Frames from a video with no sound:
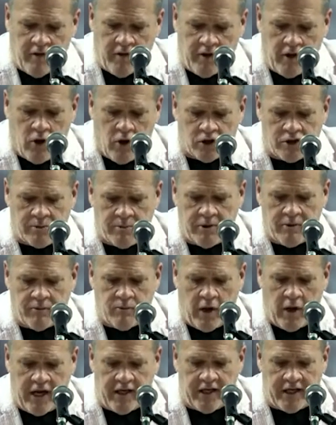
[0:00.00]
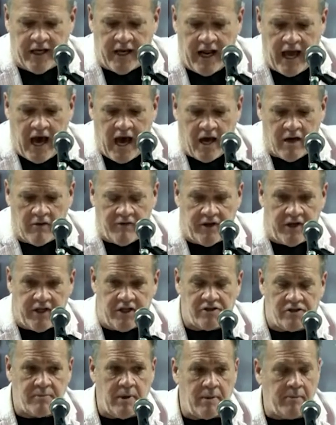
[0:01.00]
The ultimate way to get out of it
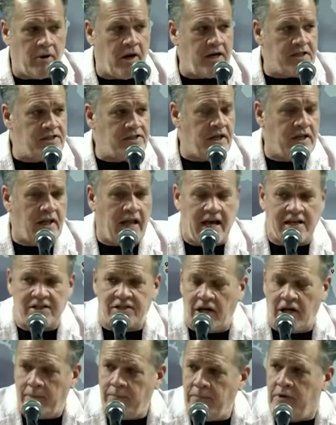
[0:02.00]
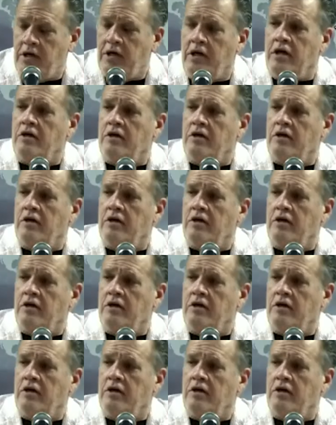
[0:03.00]
is, remember I said last time,